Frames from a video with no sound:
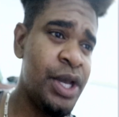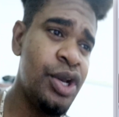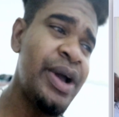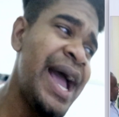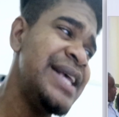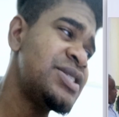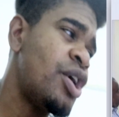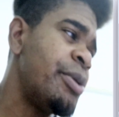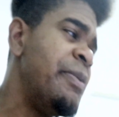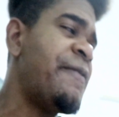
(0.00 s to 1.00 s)
Now, guys,
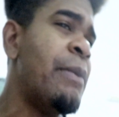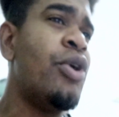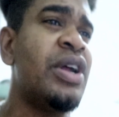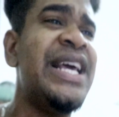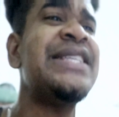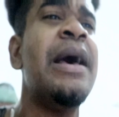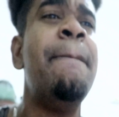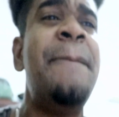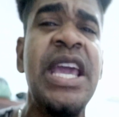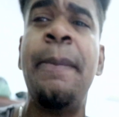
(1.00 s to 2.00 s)
correct me if I'm wrong. There's a
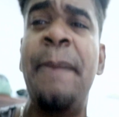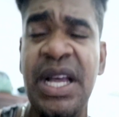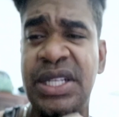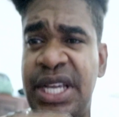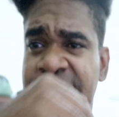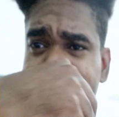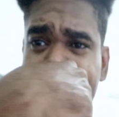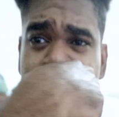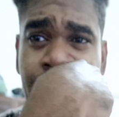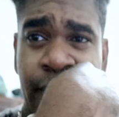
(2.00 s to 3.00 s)
big building